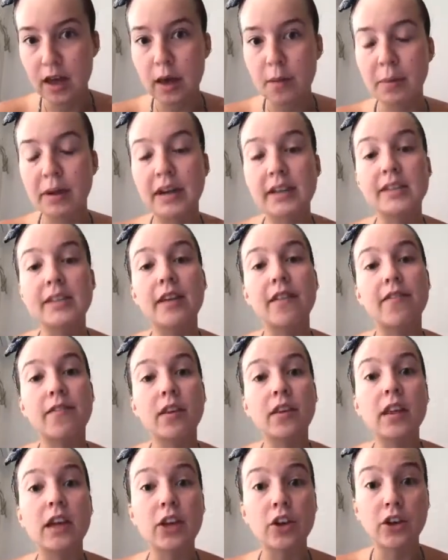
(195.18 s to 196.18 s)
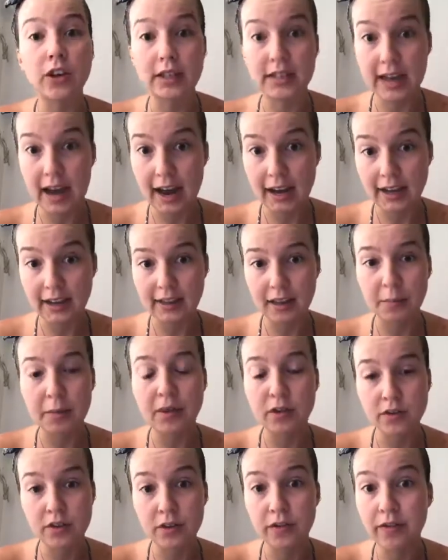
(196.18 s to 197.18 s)
because they feel like you're attacking them. And
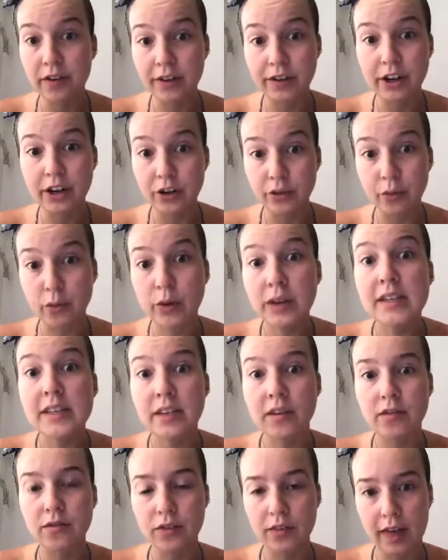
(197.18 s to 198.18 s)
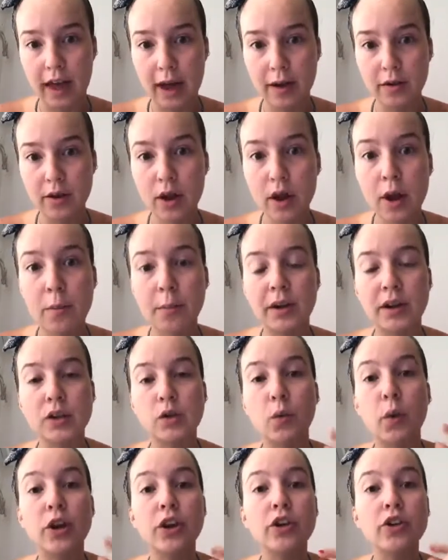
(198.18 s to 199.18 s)
there's a very good reason for that. Because
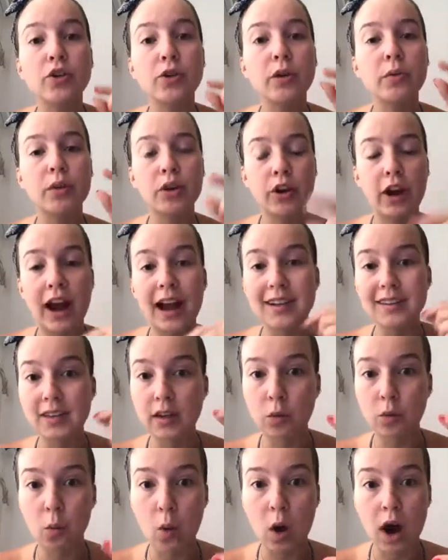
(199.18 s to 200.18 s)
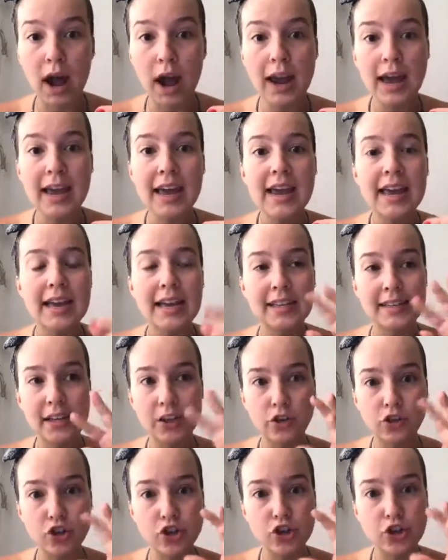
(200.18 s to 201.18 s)
what you're doing when you're asking why is
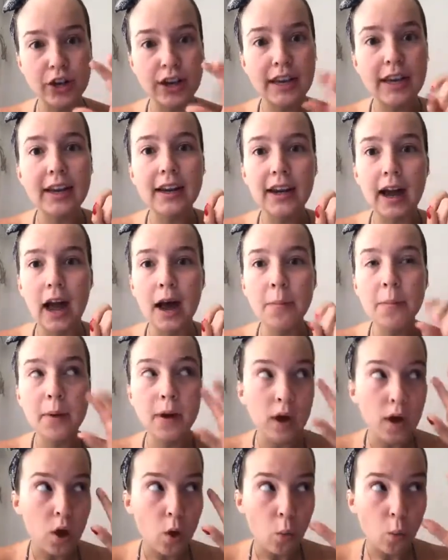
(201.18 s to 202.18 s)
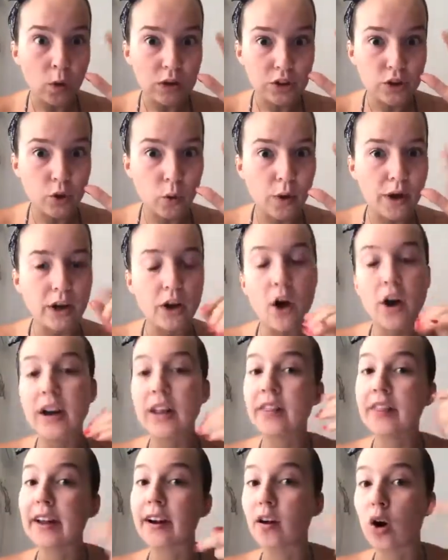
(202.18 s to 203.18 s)
that you're shaking up what's going on
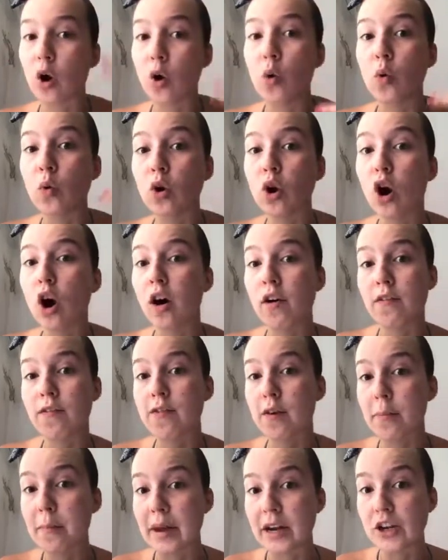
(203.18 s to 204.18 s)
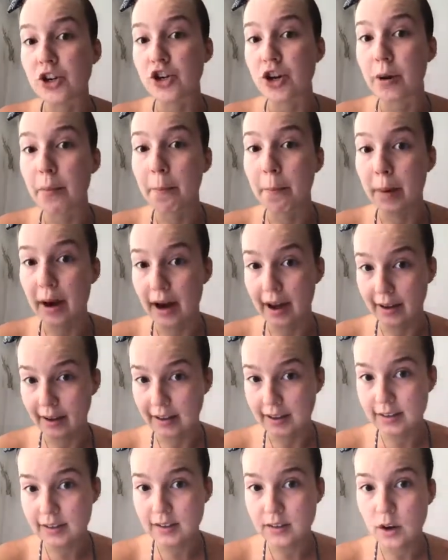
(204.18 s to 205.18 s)
in their own confirmation
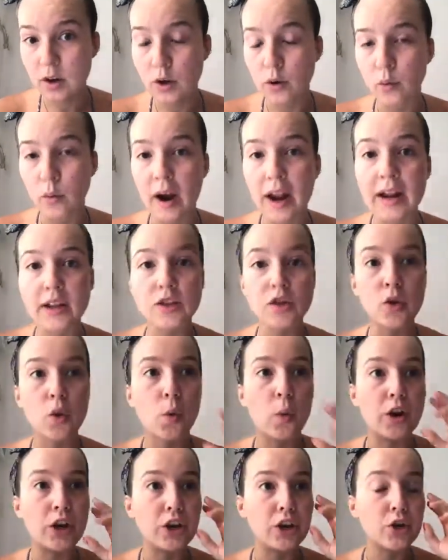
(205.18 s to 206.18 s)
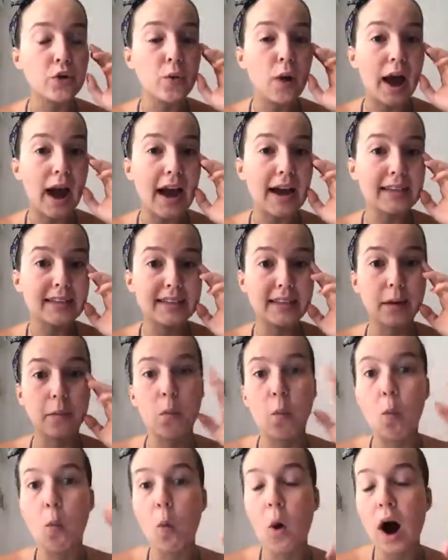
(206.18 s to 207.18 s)
bias, right? So when you ask
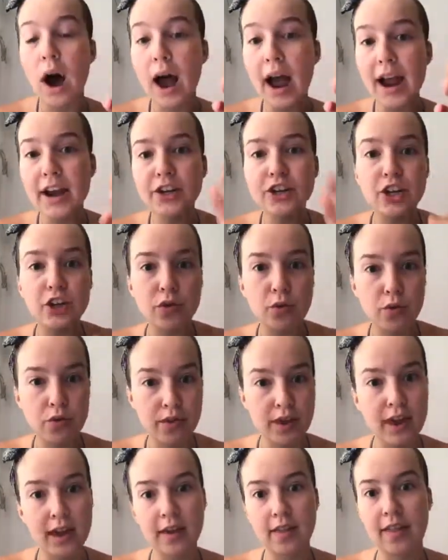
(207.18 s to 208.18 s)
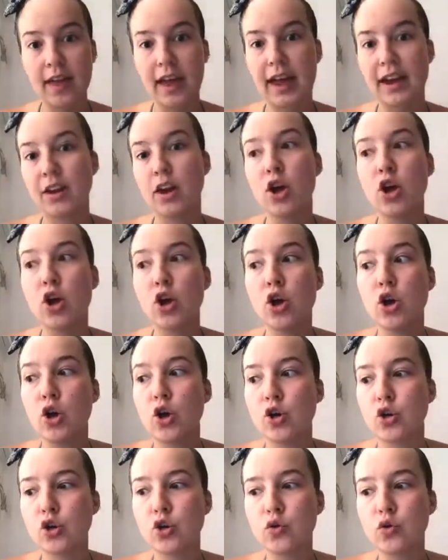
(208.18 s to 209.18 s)
them, why do you think that
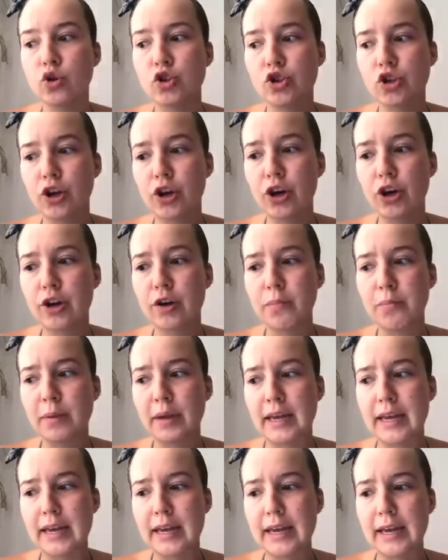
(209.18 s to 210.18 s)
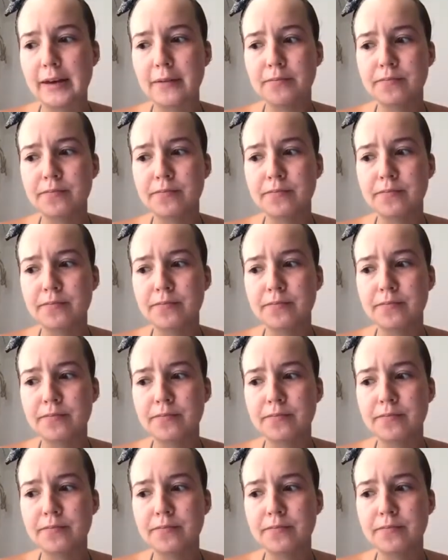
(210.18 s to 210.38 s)
you should be